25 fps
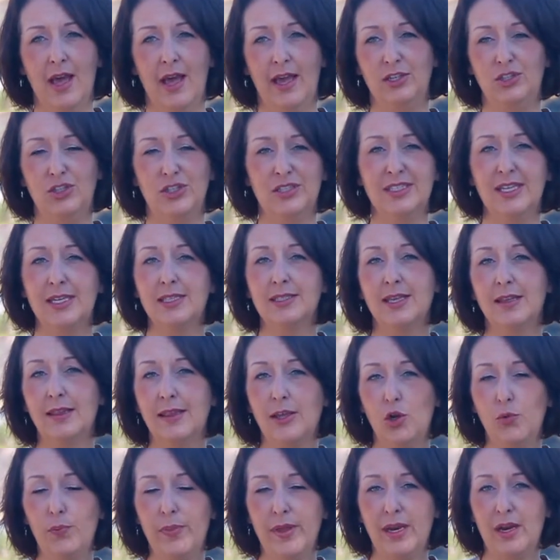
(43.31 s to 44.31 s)
It just gets a
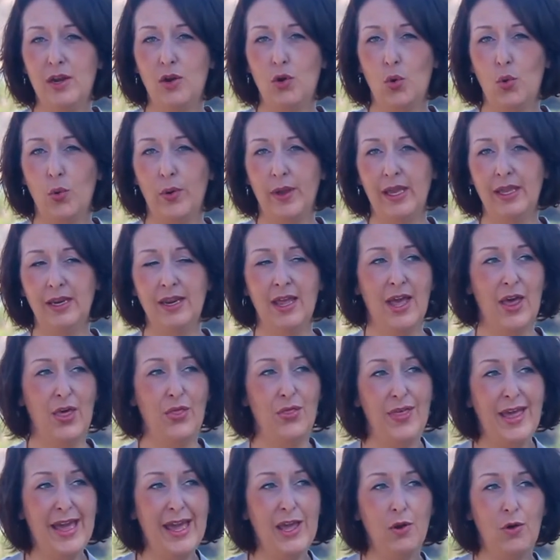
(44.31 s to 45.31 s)
little bit annoying.
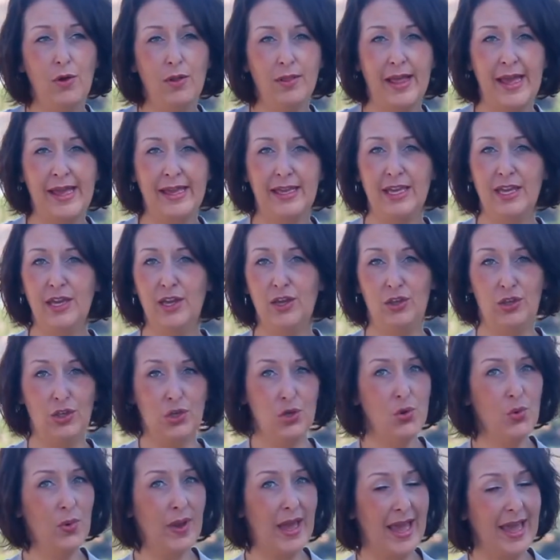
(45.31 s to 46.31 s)
They don't like it.
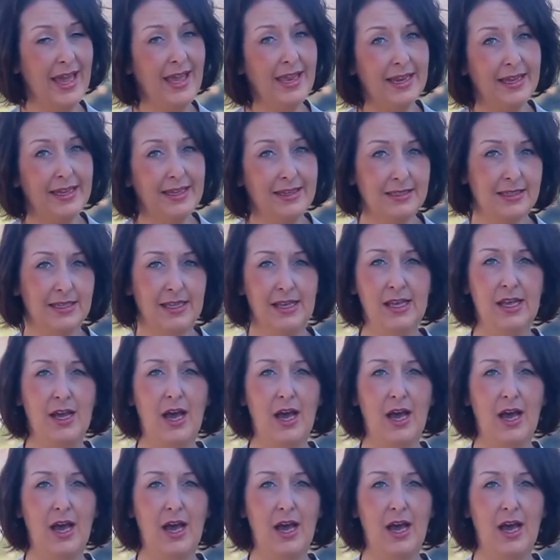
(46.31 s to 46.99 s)
You hate it.